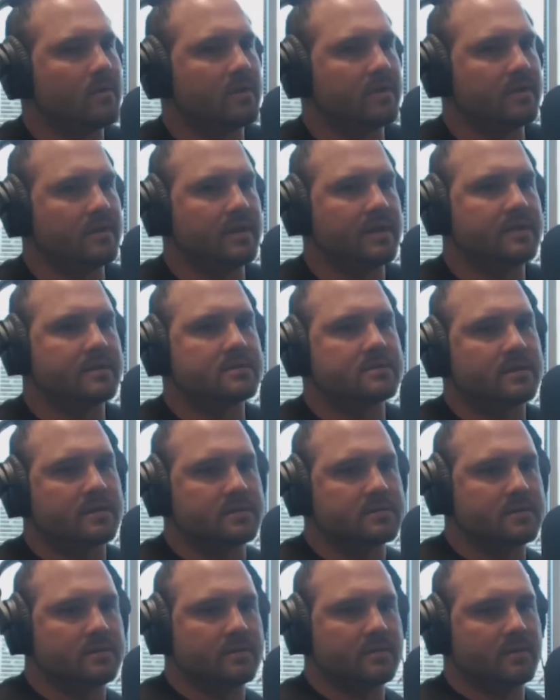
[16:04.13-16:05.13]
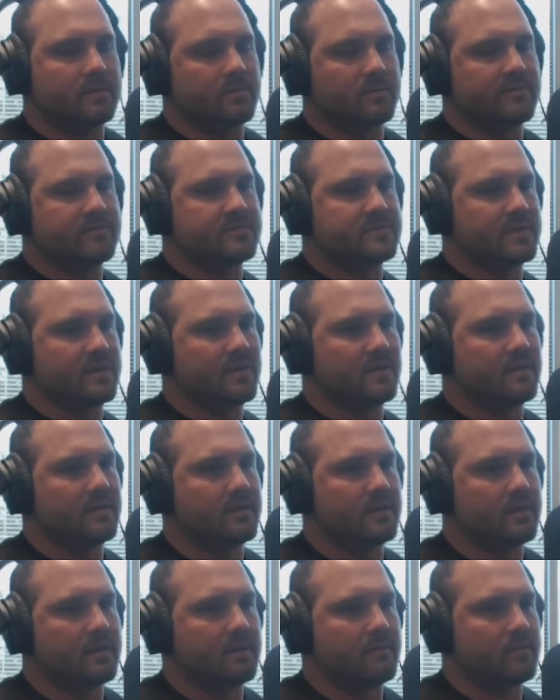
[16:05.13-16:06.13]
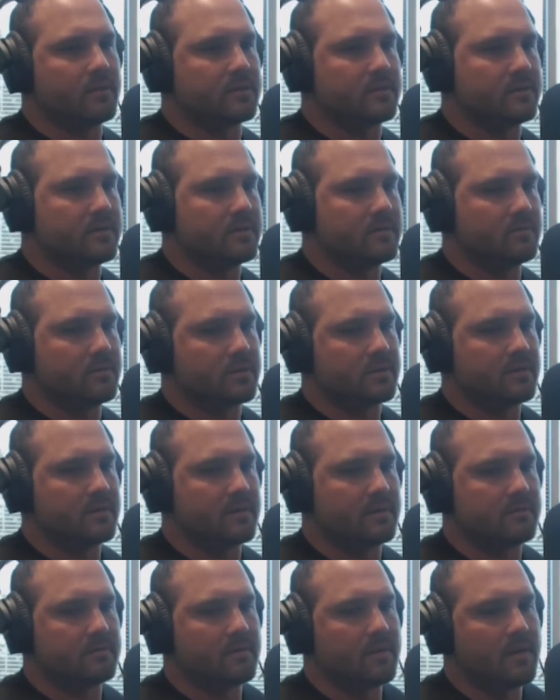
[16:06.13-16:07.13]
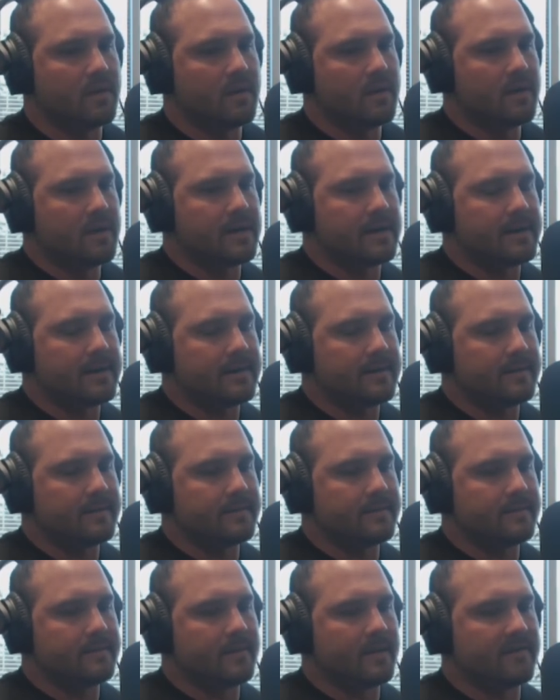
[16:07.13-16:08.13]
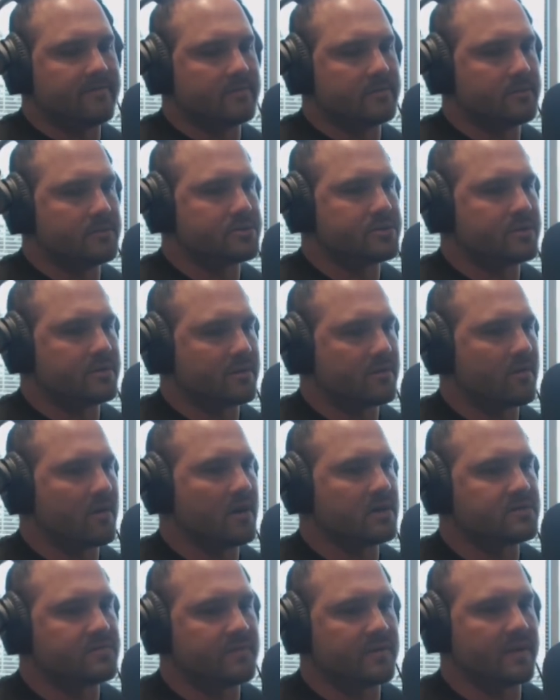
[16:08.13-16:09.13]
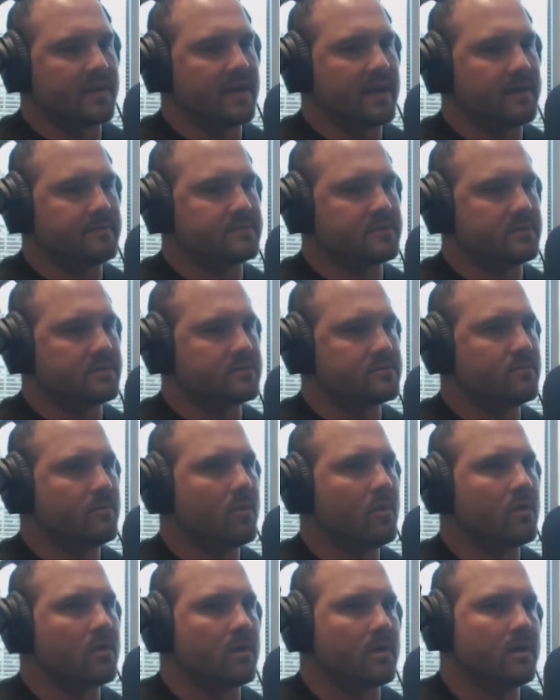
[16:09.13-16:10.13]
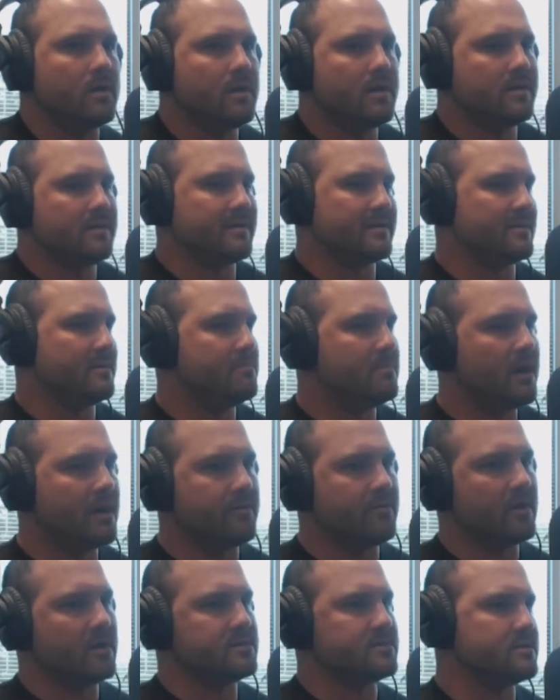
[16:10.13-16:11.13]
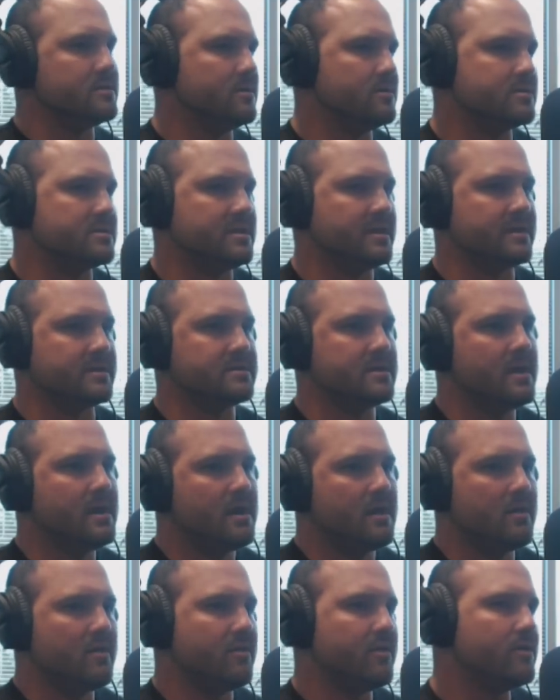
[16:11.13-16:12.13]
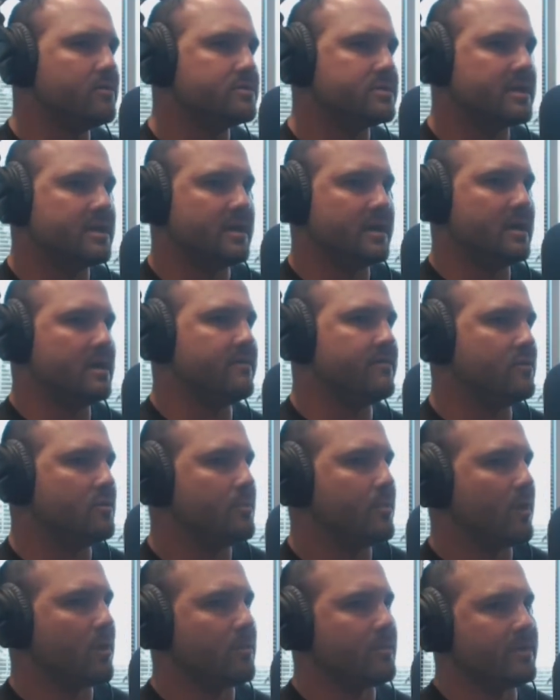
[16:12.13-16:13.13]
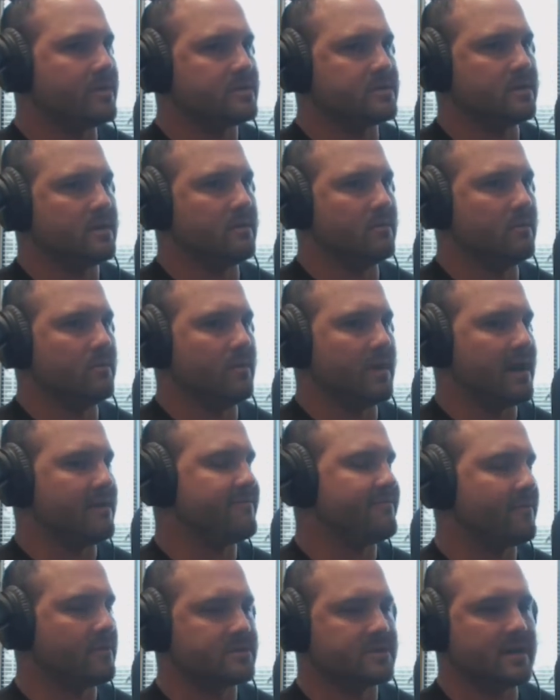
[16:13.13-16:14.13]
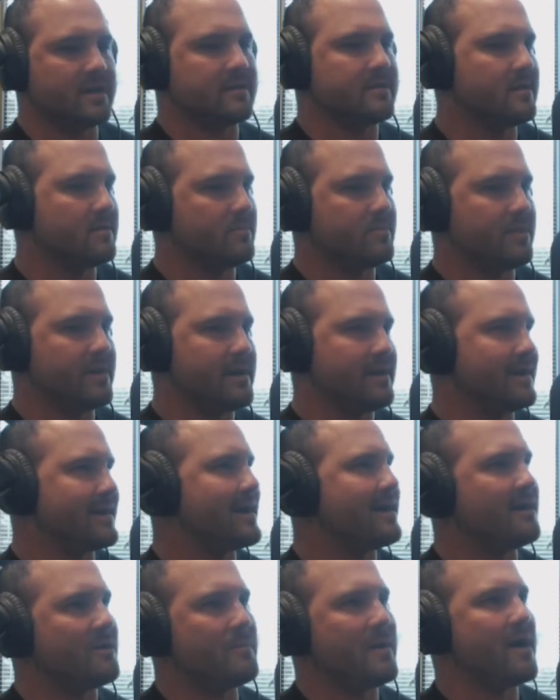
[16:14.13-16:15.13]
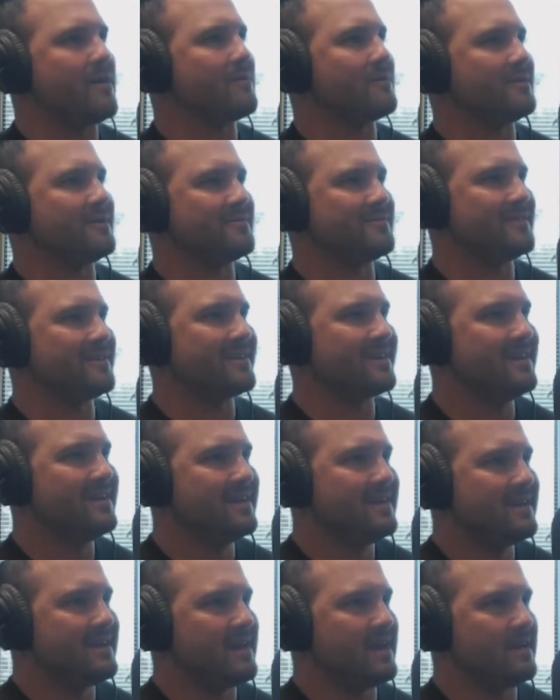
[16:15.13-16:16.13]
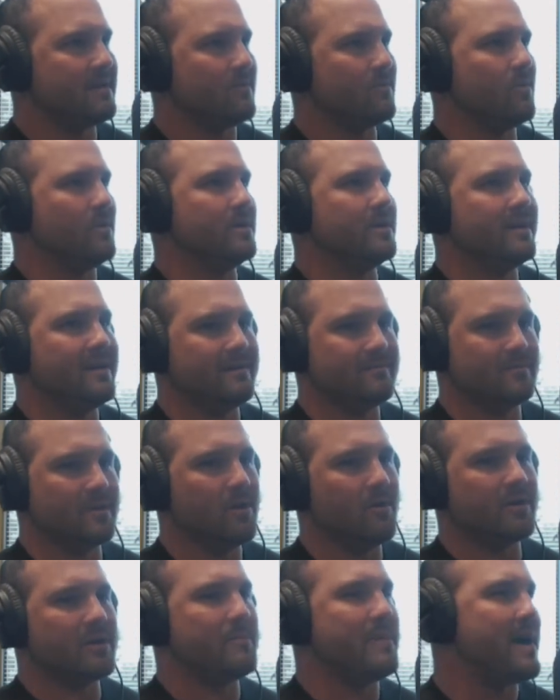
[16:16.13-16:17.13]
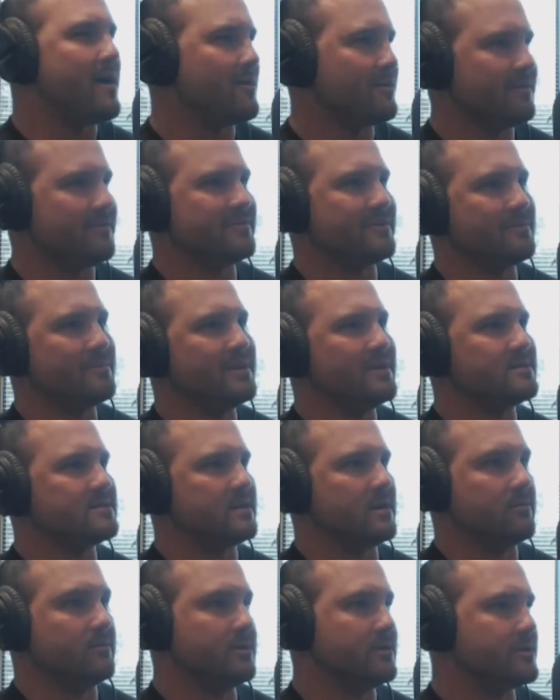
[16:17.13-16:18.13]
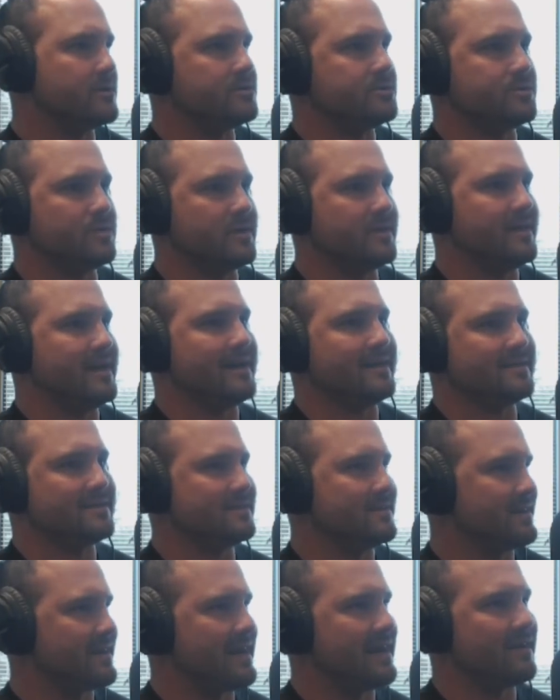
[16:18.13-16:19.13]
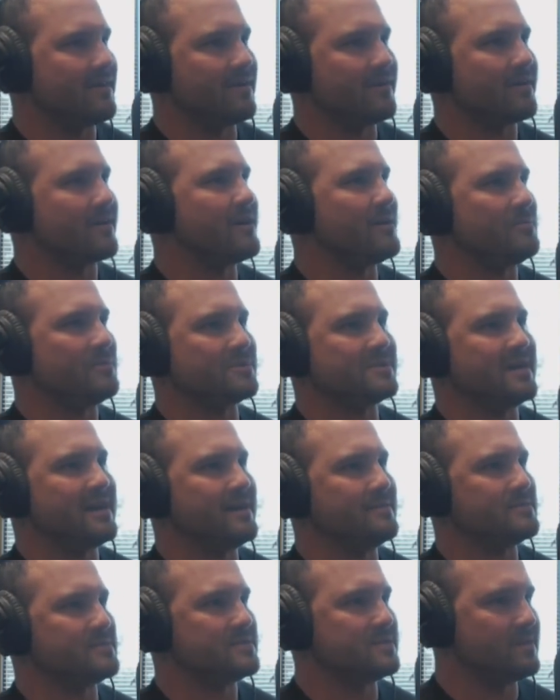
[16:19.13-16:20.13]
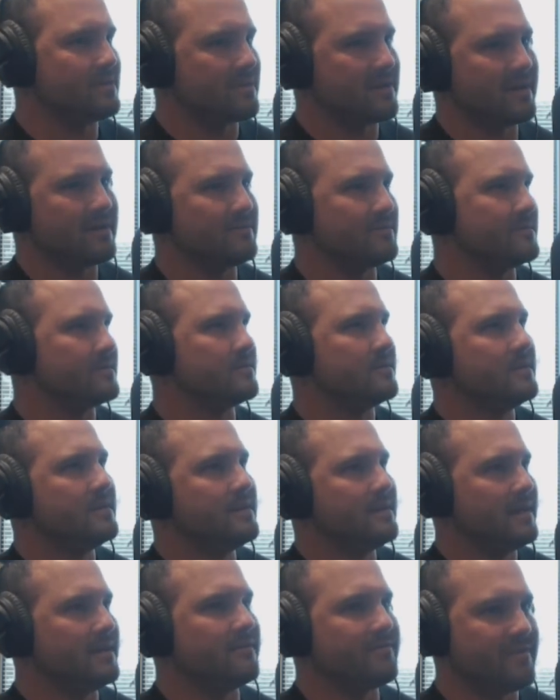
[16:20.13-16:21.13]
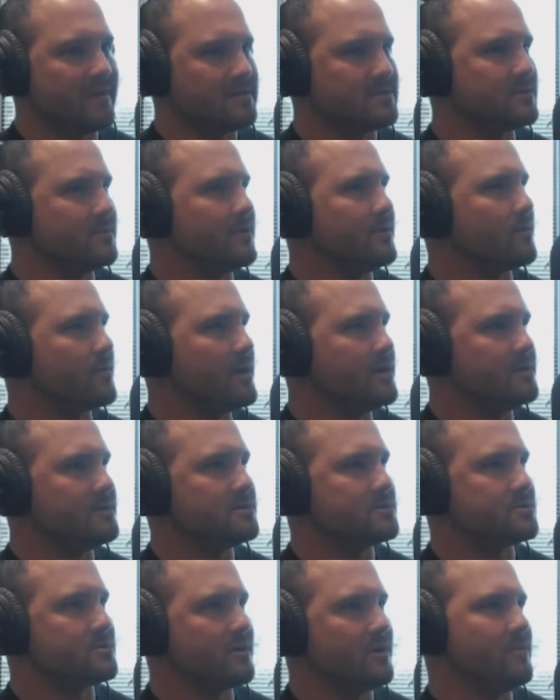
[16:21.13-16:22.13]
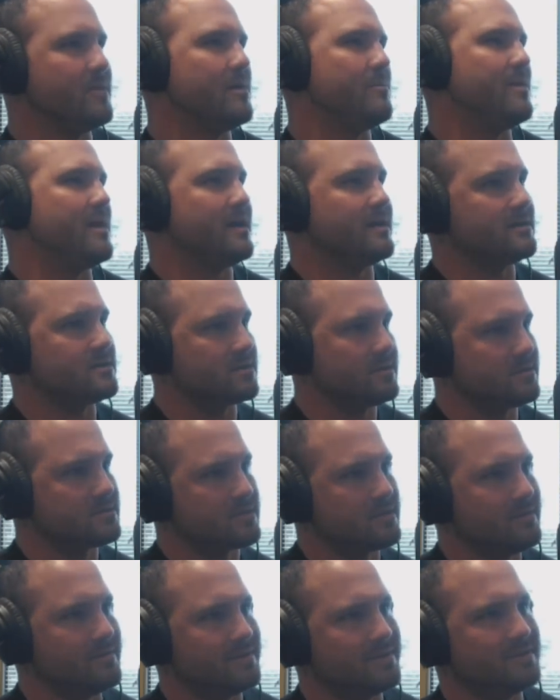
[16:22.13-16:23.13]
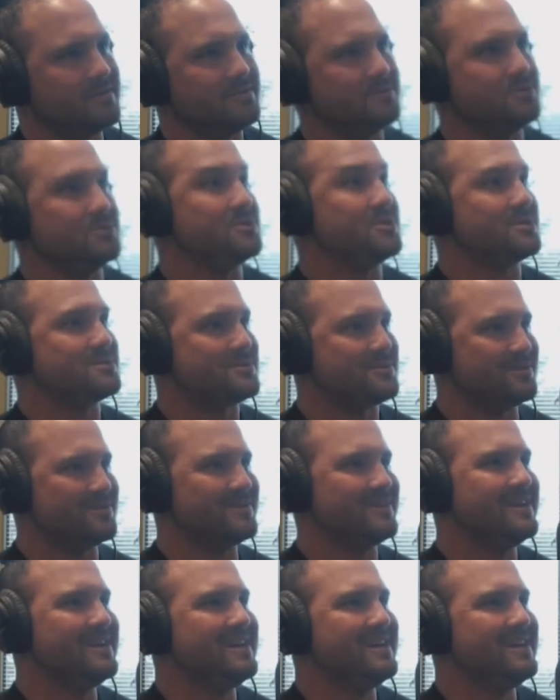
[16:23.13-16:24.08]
one of the neatest things that we've seen with the evolution of the CrossFit Games, and there's more like the mud runs and those things, those can give you purpose. You know, when I first got done playing, I got into powerlifting and would go into powerlifting meets, and I really enjoyed that until I got hurt a couple times and said, okay, I need to find some other way to destroy my body, so let's go and do jiu-jitsu.